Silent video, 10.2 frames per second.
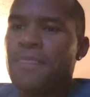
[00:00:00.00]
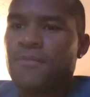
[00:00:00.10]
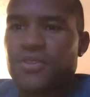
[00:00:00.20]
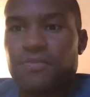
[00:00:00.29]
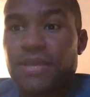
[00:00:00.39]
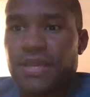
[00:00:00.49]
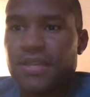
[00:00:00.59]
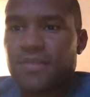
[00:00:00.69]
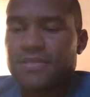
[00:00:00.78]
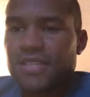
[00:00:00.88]
when you're
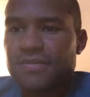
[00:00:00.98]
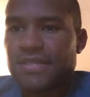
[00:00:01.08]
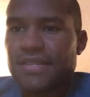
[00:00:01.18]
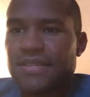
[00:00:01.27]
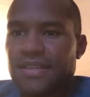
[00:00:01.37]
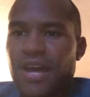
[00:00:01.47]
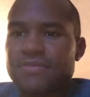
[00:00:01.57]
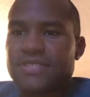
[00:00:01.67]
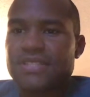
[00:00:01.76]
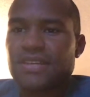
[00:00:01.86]
picking up something, an
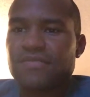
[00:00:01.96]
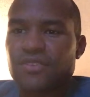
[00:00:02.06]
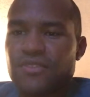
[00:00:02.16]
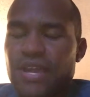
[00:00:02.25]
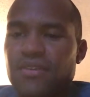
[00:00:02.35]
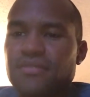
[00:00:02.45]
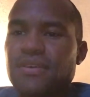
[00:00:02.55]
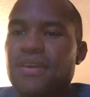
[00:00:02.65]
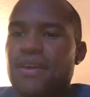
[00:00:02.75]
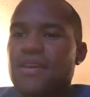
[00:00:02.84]
object off the ground,
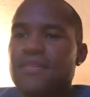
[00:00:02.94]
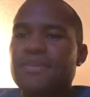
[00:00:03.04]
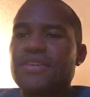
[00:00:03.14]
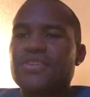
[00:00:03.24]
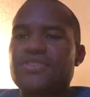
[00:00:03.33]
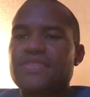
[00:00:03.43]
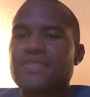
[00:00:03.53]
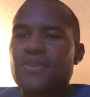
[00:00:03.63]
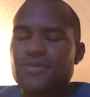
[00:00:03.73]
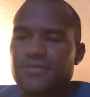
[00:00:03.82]
because
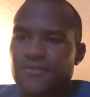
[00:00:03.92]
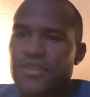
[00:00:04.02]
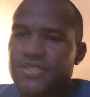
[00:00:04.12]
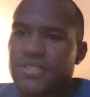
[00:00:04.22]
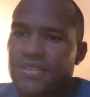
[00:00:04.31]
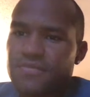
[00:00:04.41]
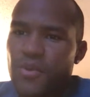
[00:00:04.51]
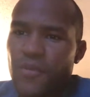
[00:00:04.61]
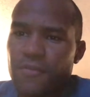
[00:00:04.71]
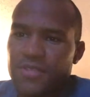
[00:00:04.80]
those first
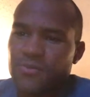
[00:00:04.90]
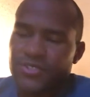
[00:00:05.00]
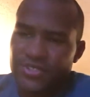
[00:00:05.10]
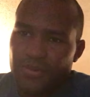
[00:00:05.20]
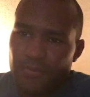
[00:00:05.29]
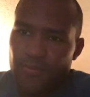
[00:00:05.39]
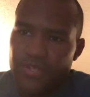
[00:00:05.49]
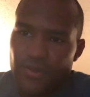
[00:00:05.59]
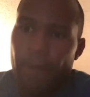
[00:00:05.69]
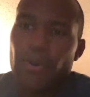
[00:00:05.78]
movements when
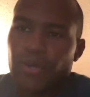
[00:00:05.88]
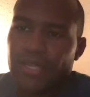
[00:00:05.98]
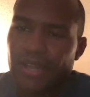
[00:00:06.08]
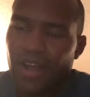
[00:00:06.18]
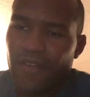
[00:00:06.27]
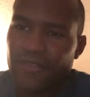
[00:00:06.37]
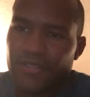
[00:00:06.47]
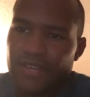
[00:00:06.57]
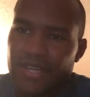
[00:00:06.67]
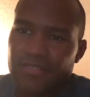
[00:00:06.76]
you're pulling off the
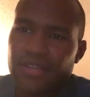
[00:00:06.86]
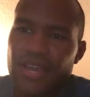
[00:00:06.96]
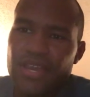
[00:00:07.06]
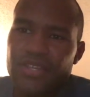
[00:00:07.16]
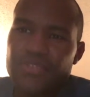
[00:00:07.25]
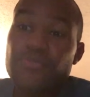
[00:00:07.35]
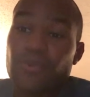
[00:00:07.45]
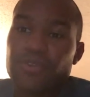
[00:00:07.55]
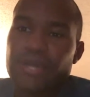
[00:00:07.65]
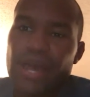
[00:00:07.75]
ground,
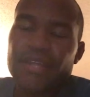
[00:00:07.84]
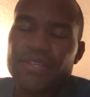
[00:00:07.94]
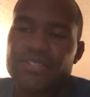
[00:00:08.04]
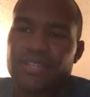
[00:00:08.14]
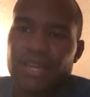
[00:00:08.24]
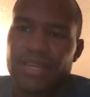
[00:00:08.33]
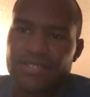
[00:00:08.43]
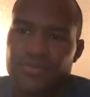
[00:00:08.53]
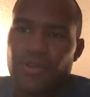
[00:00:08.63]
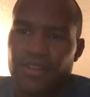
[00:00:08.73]
you gotta use your
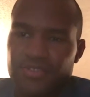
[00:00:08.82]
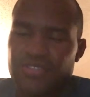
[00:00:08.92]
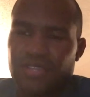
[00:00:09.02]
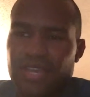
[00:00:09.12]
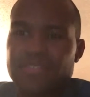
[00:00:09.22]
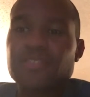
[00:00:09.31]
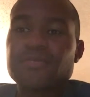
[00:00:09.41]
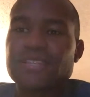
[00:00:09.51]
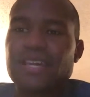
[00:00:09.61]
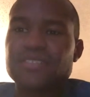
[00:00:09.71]
legs. You want to use your legs. It's
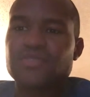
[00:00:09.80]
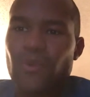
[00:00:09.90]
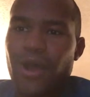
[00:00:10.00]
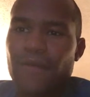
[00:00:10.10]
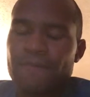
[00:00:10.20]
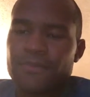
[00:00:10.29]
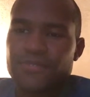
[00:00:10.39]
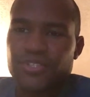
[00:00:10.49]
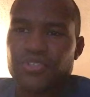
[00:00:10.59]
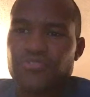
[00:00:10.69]
almost like a squat.
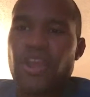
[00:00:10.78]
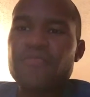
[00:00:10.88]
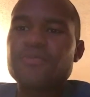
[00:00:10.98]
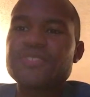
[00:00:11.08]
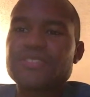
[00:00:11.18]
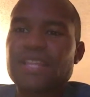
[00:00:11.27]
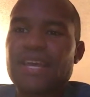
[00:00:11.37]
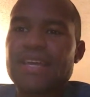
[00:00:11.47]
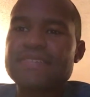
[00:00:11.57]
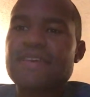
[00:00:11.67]
So you're driving with your
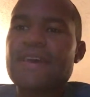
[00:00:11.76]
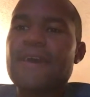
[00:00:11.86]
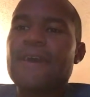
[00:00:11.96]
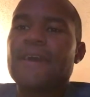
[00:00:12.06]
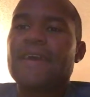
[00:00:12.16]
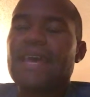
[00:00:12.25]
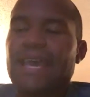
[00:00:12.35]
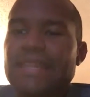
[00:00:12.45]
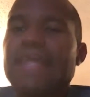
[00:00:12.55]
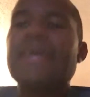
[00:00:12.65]
legs, and